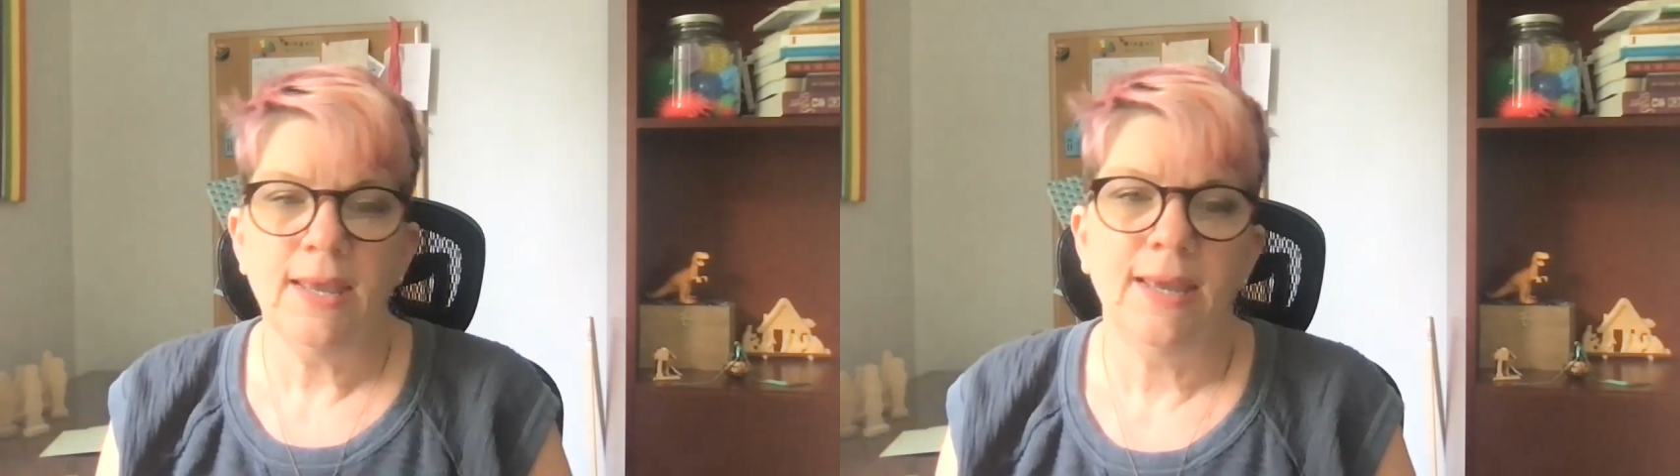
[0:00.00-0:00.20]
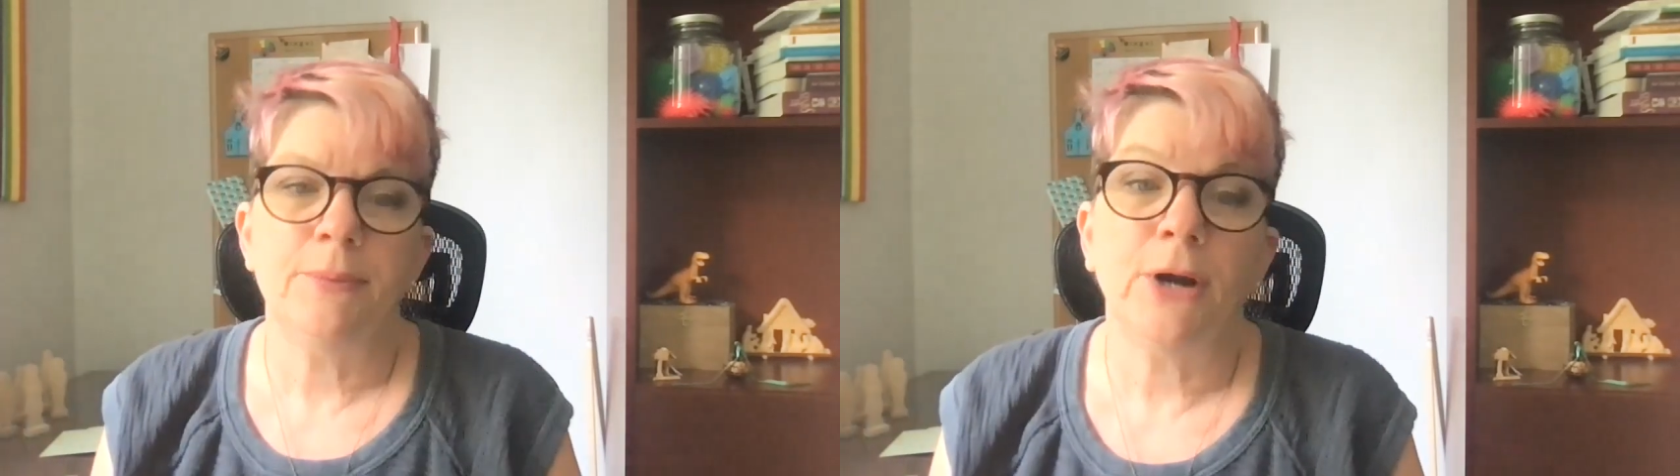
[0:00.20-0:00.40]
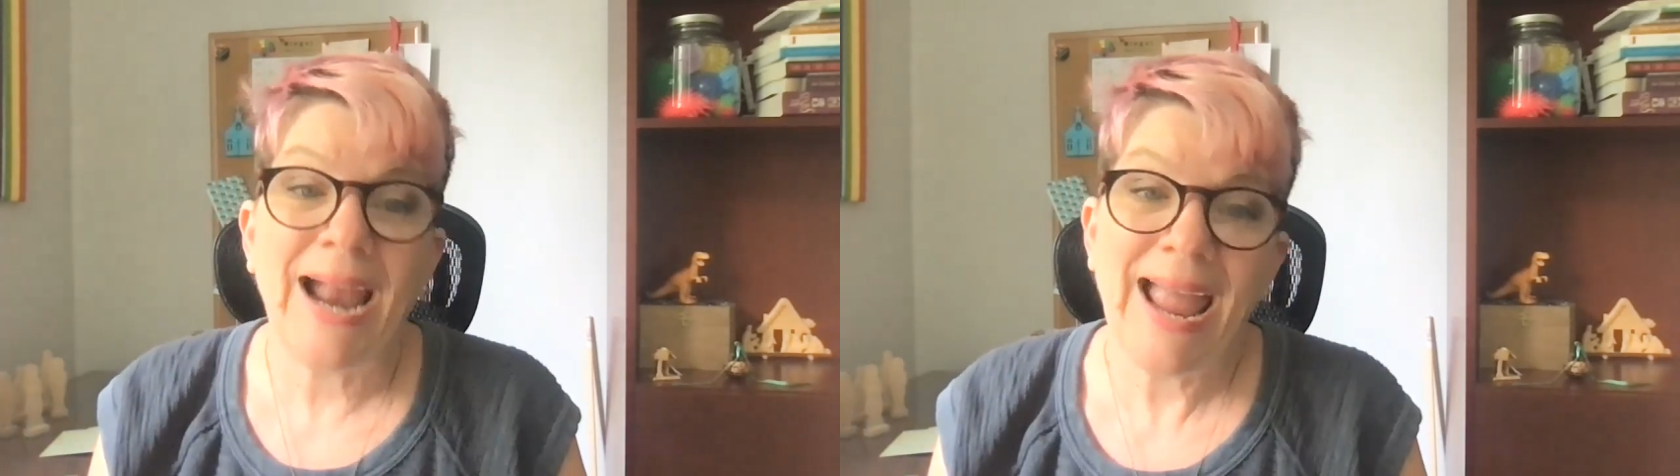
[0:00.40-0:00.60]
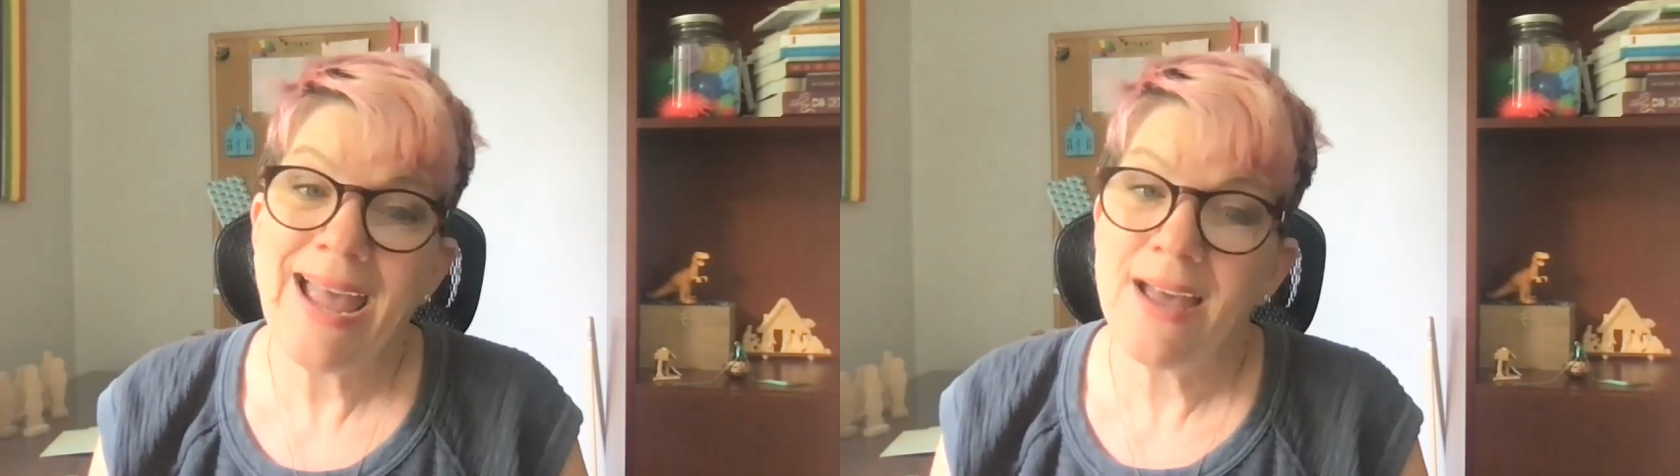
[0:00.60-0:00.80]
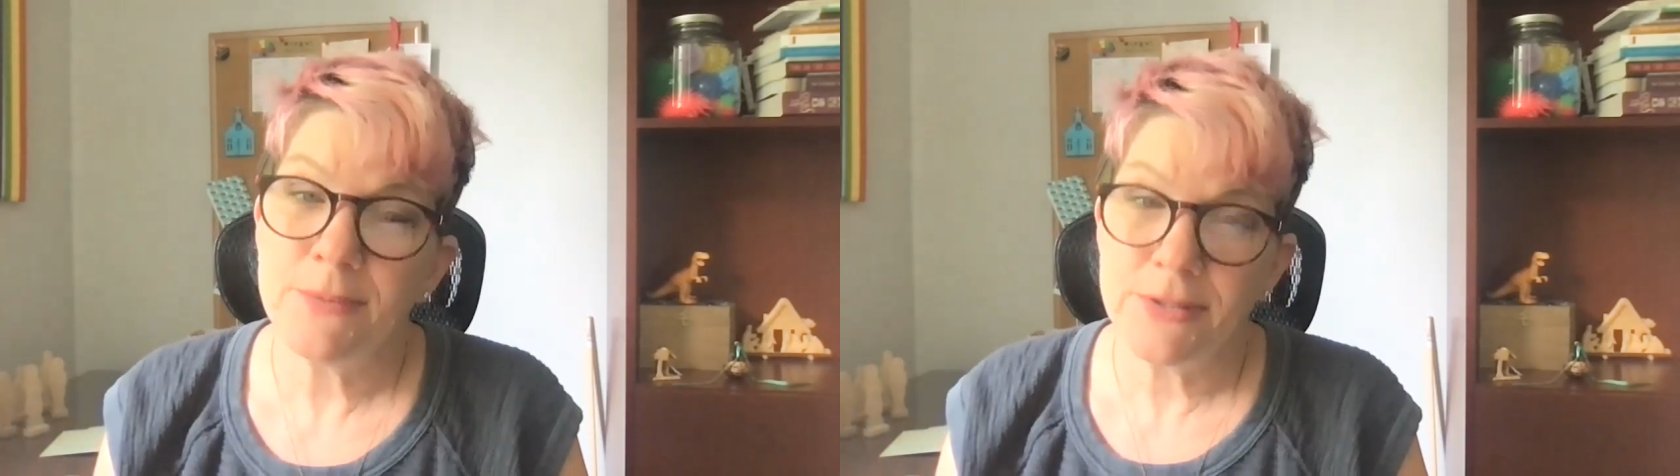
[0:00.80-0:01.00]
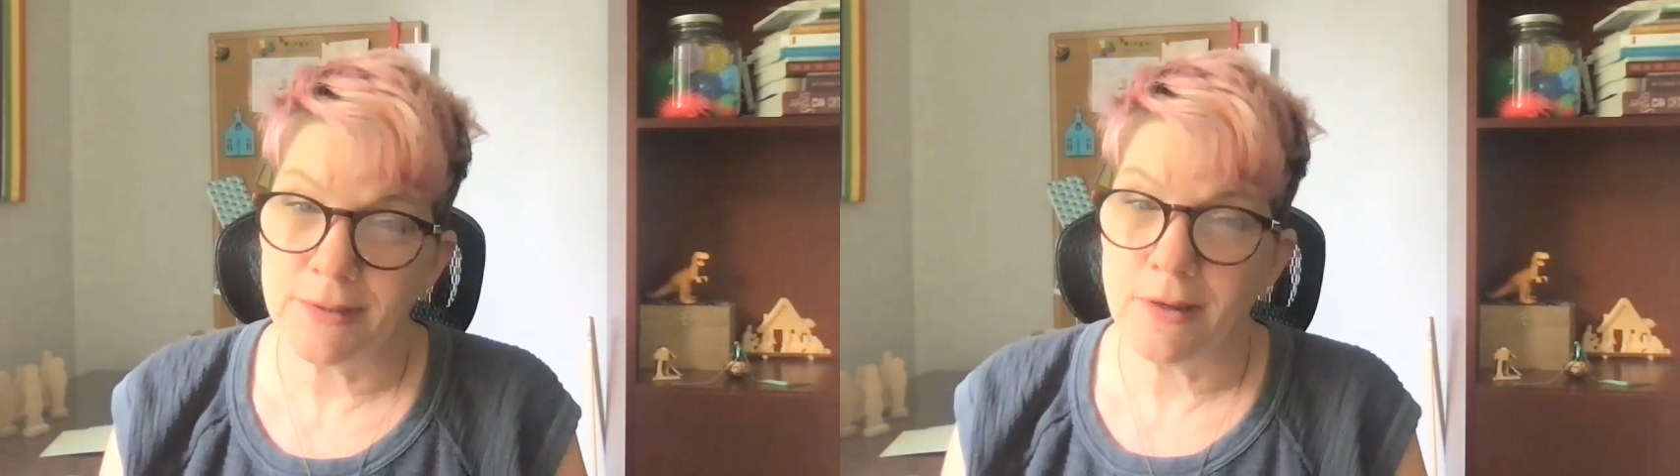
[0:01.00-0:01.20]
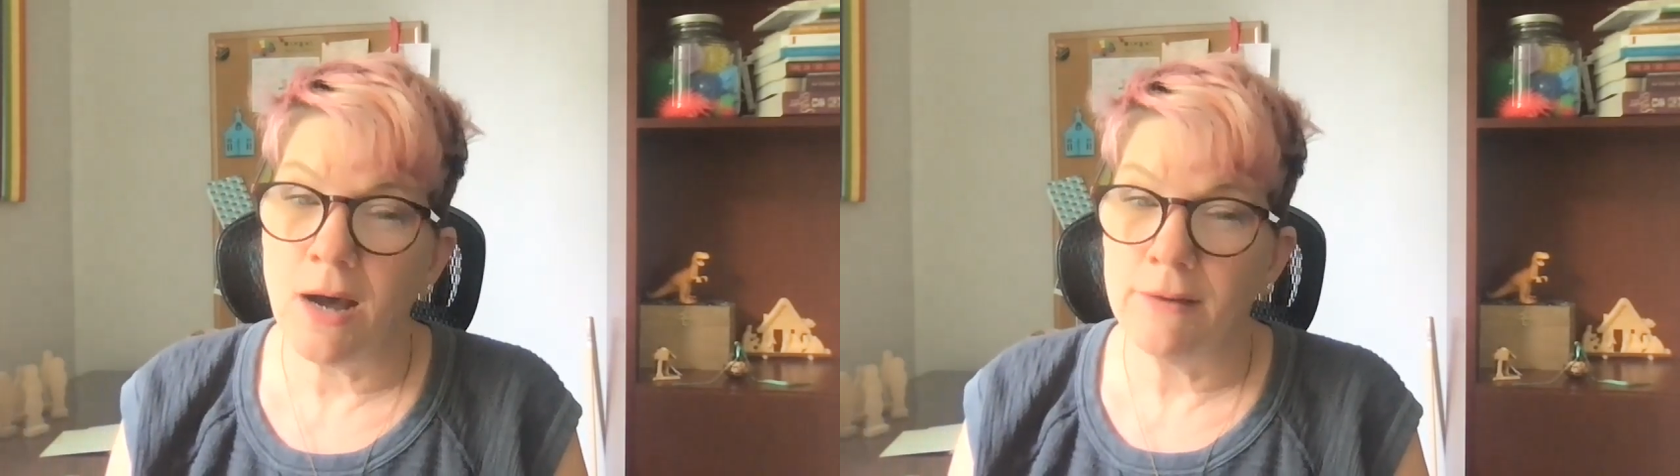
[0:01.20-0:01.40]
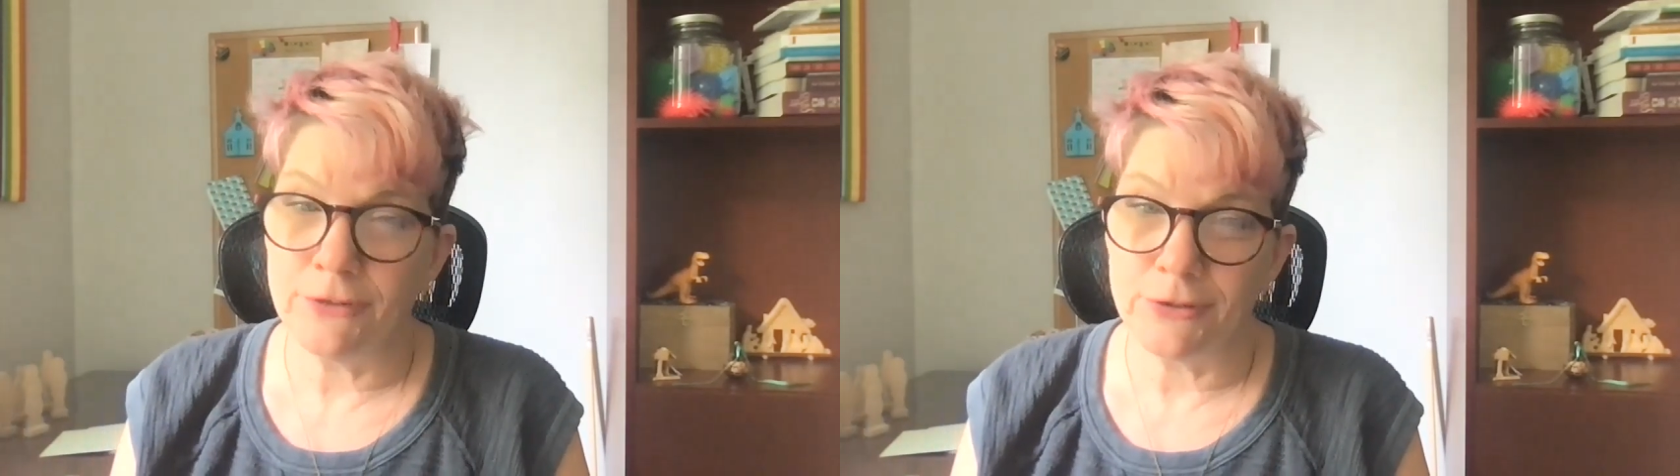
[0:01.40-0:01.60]
And perhaps the
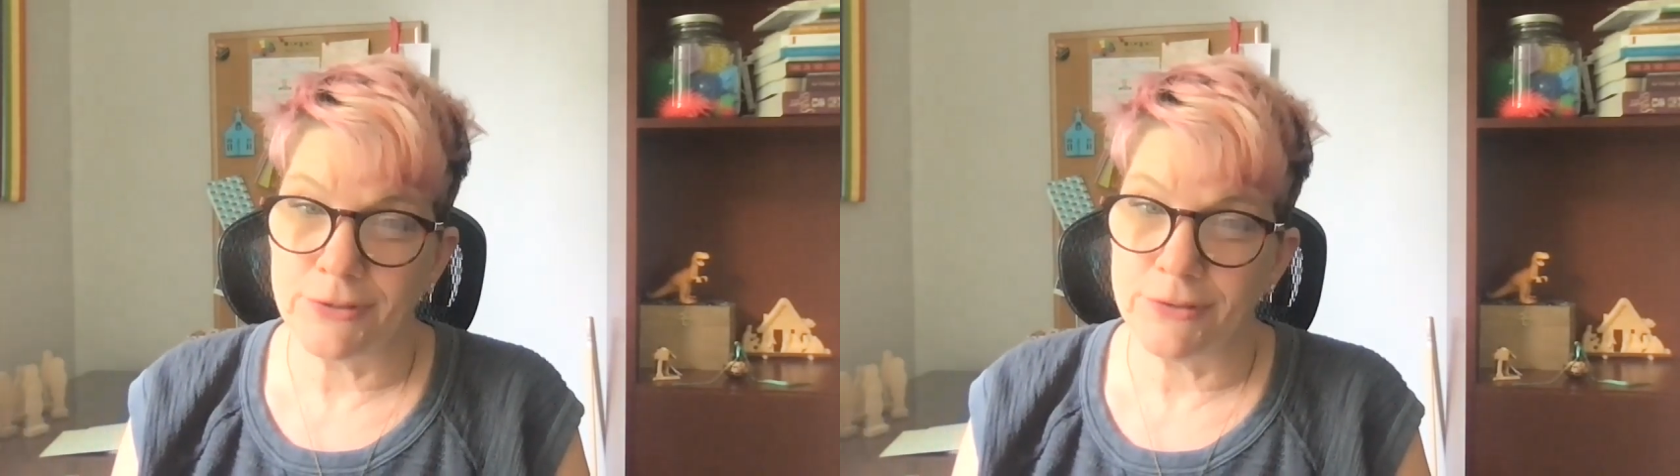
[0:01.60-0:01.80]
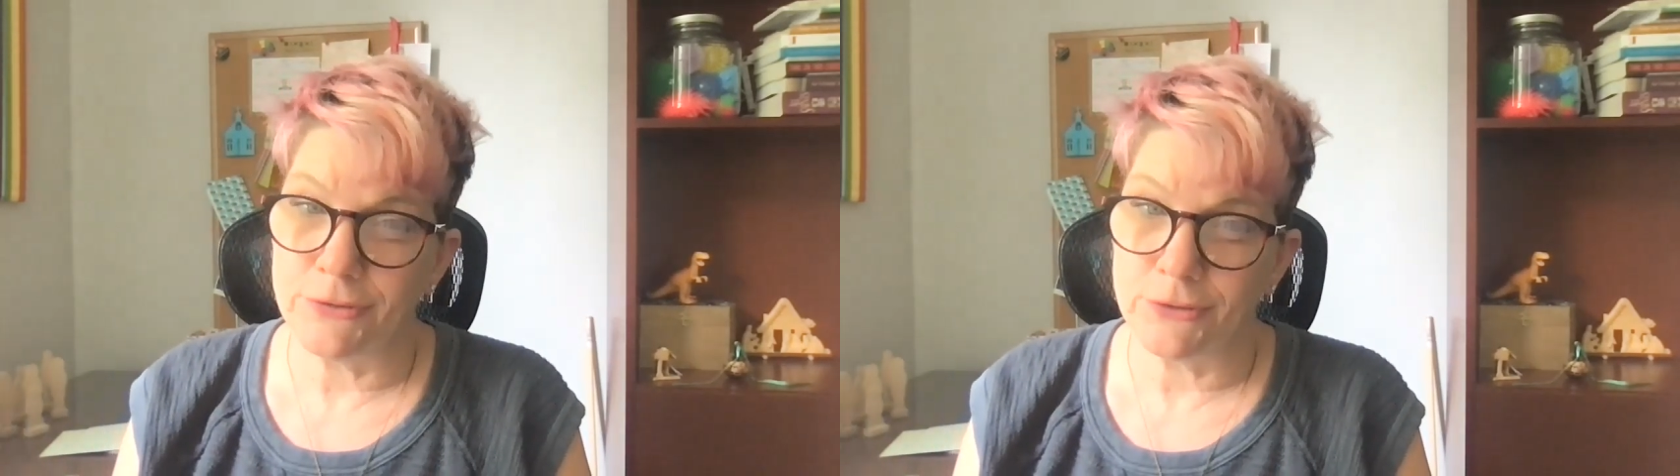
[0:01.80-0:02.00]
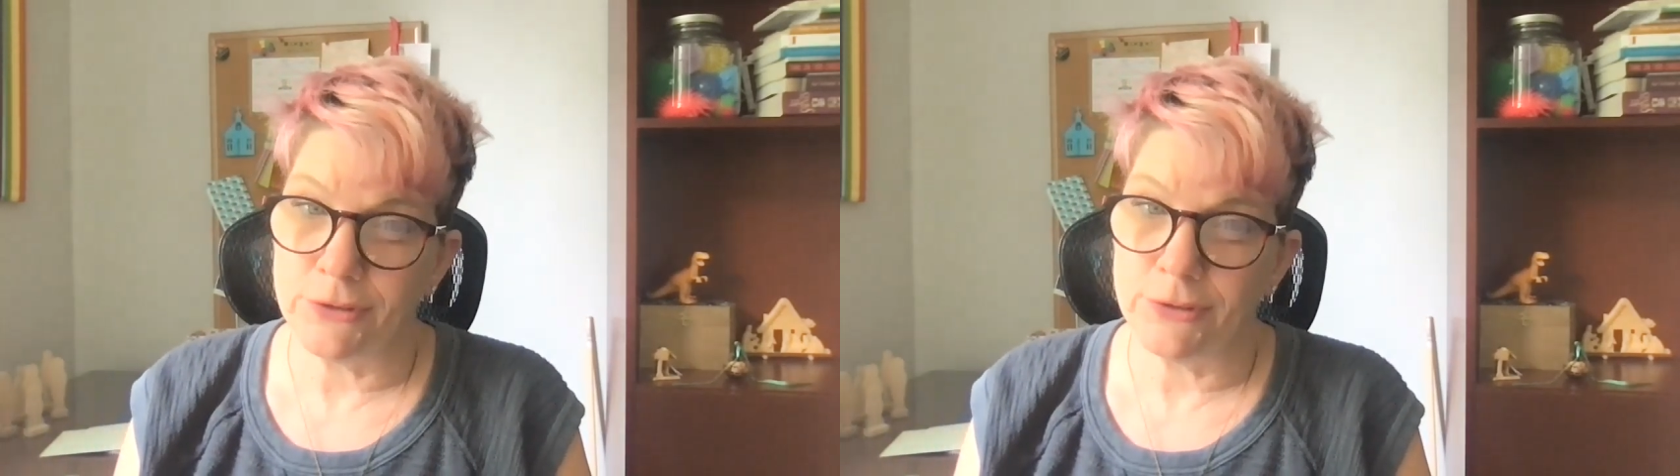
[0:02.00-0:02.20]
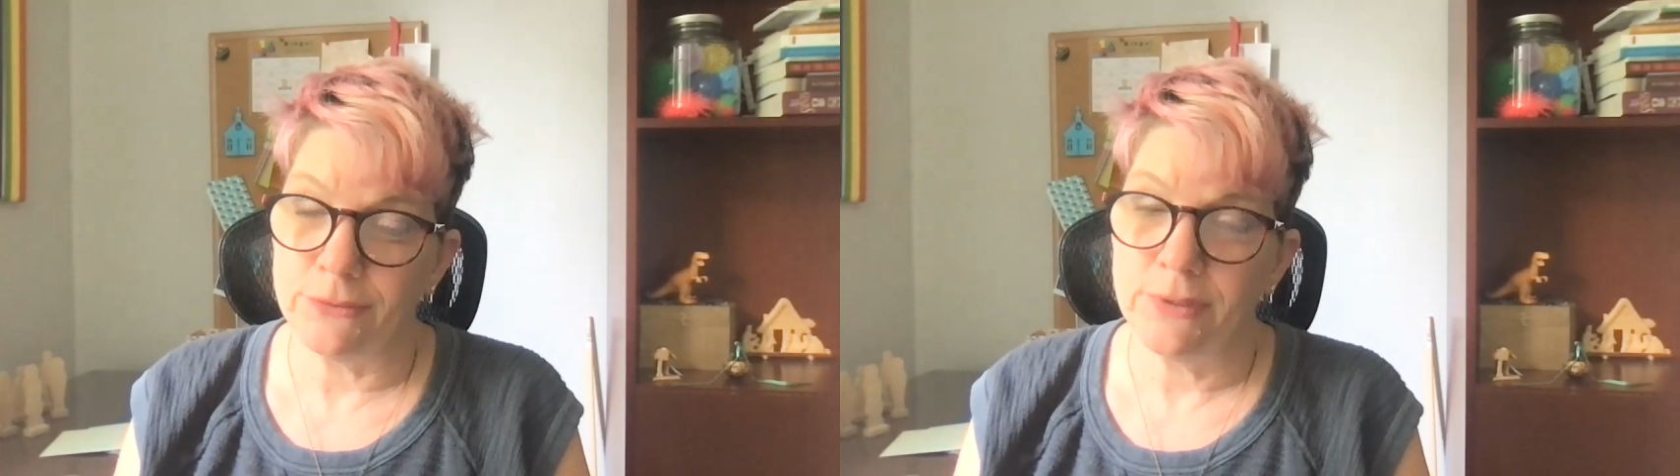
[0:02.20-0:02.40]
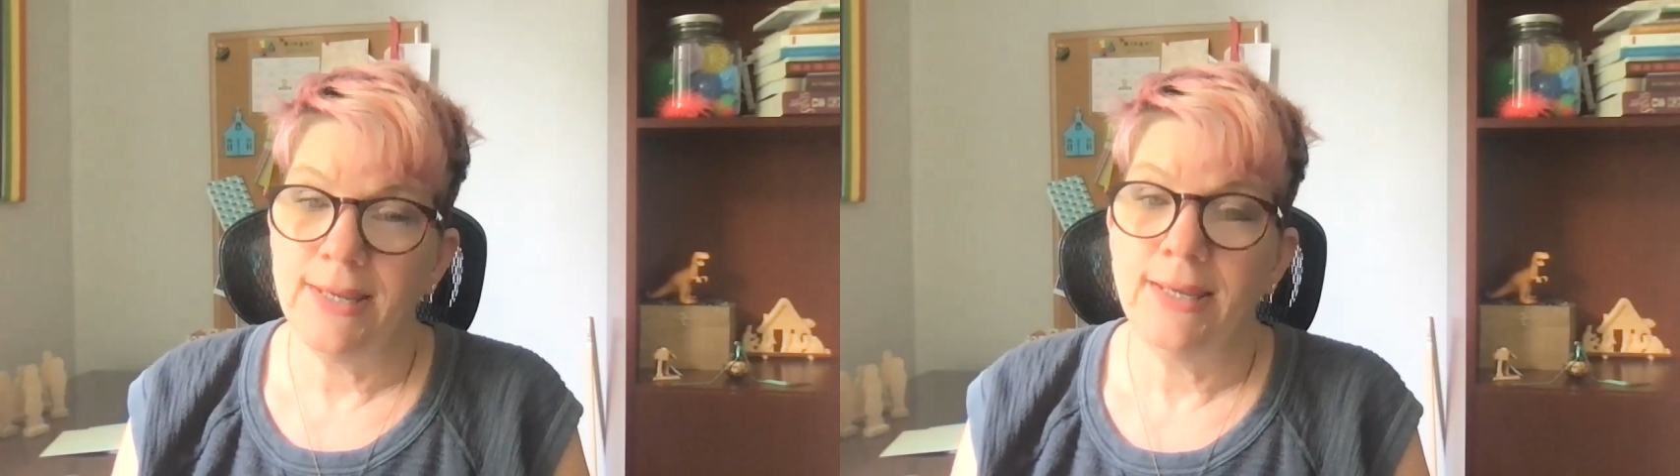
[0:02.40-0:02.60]
converse is true.